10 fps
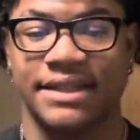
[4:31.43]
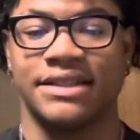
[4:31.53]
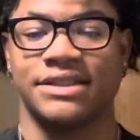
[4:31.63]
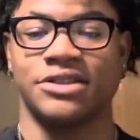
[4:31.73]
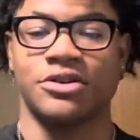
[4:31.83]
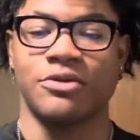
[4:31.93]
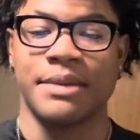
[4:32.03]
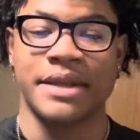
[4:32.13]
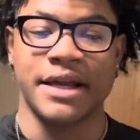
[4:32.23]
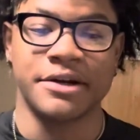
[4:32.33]
So to
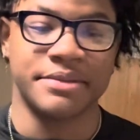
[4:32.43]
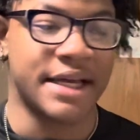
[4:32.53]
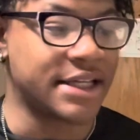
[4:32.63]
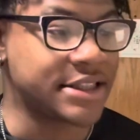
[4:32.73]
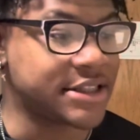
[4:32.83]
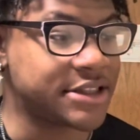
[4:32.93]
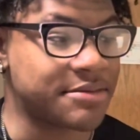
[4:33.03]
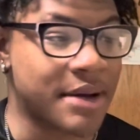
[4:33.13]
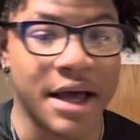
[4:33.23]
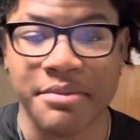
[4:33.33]
wrap that up, that is
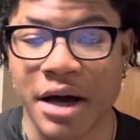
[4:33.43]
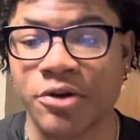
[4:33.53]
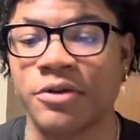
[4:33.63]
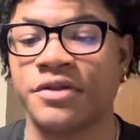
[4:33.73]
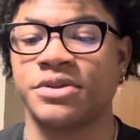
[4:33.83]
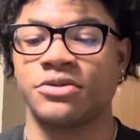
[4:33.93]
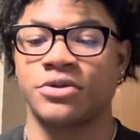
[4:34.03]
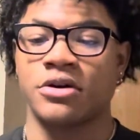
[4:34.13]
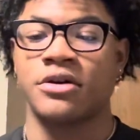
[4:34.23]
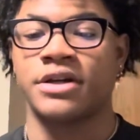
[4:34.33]
my model of
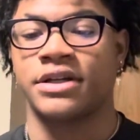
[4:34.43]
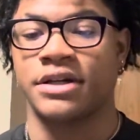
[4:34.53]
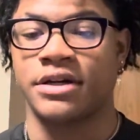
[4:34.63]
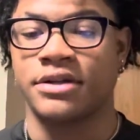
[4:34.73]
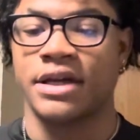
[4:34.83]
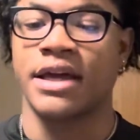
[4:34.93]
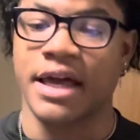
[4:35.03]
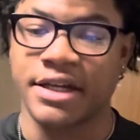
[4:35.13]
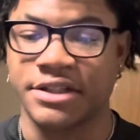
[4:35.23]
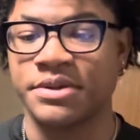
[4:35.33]
Mc1r and how that
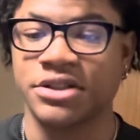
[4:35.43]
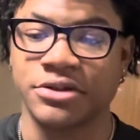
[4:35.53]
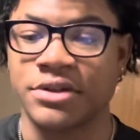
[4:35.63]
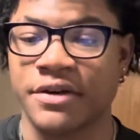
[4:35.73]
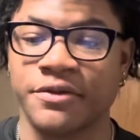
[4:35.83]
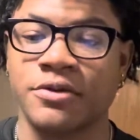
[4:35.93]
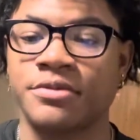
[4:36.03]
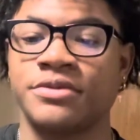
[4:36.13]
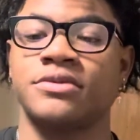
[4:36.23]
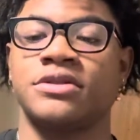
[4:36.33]

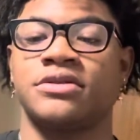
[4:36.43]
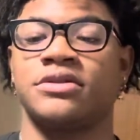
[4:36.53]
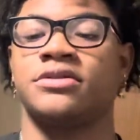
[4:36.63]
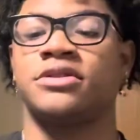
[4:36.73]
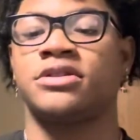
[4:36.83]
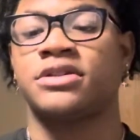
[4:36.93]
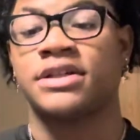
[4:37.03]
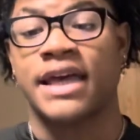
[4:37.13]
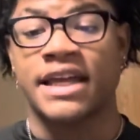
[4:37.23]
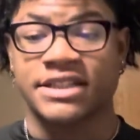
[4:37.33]
ASP294
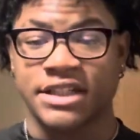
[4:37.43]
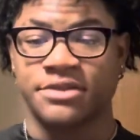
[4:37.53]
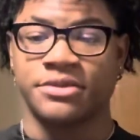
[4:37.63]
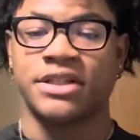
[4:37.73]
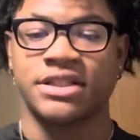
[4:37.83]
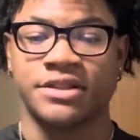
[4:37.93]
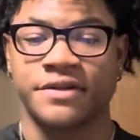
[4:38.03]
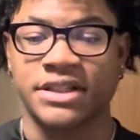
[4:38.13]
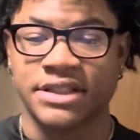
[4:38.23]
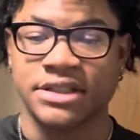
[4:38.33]
HIS mutation
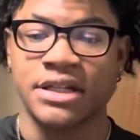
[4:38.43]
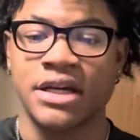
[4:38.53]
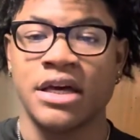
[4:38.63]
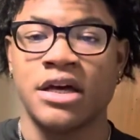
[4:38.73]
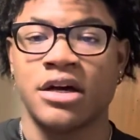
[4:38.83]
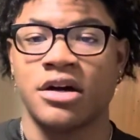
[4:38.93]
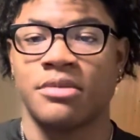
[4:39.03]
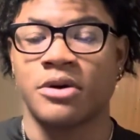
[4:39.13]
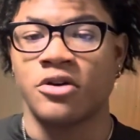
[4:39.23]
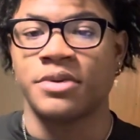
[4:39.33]
affects it.
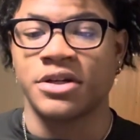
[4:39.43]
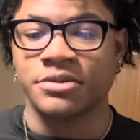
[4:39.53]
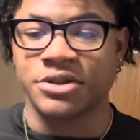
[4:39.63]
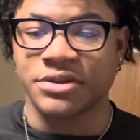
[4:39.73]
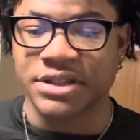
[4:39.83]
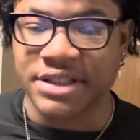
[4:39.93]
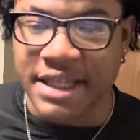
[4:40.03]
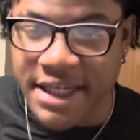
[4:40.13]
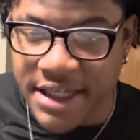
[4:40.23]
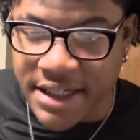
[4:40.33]
I hope it helps you
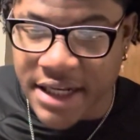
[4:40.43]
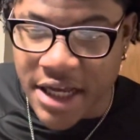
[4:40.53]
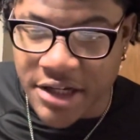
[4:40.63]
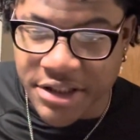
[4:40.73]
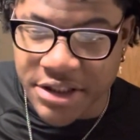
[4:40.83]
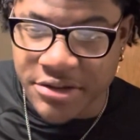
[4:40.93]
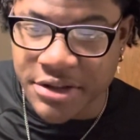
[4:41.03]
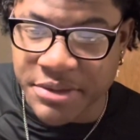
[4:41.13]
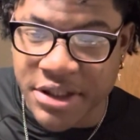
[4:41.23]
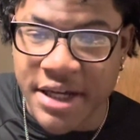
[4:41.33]
understand how a single
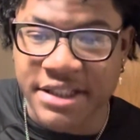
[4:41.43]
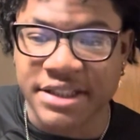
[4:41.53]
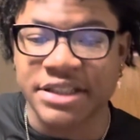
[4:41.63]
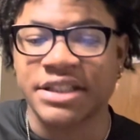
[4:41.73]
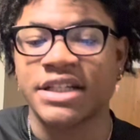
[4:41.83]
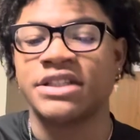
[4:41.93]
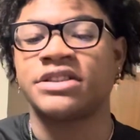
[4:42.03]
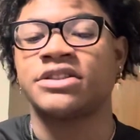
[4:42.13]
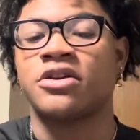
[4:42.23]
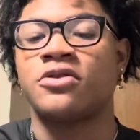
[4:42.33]
amino acid can
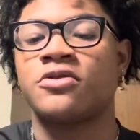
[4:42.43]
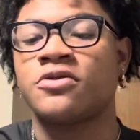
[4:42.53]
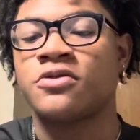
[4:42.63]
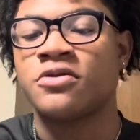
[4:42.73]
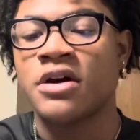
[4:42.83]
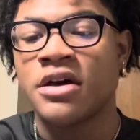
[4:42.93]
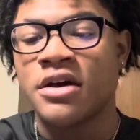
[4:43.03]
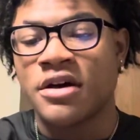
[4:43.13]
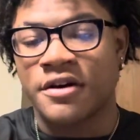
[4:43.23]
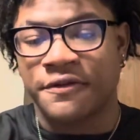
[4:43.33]
change a whole
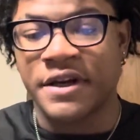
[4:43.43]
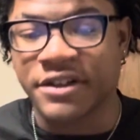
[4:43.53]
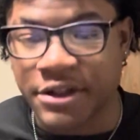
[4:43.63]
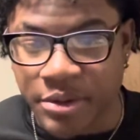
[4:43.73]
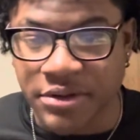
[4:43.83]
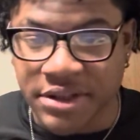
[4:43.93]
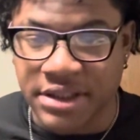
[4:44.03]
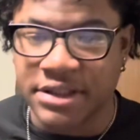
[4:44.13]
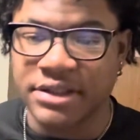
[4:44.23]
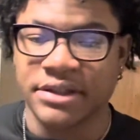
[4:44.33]
effect in the
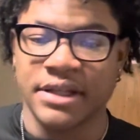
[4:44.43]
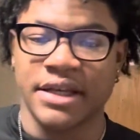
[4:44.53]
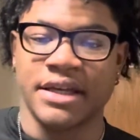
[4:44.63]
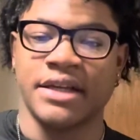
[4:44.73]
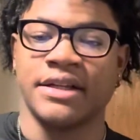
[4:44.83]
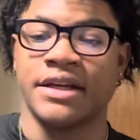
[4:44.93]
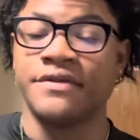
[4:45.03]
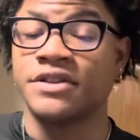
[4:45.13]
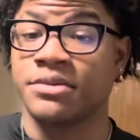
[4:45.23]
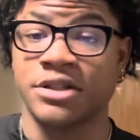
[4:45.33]
protein and
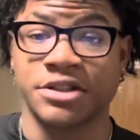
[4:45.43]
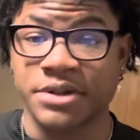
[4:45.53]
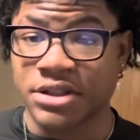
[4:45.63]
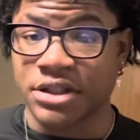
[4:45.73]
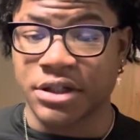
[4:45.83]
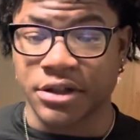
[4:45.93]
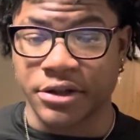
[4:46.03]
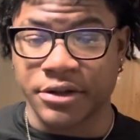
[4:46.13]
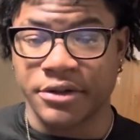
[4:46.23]
even something as big as skin color.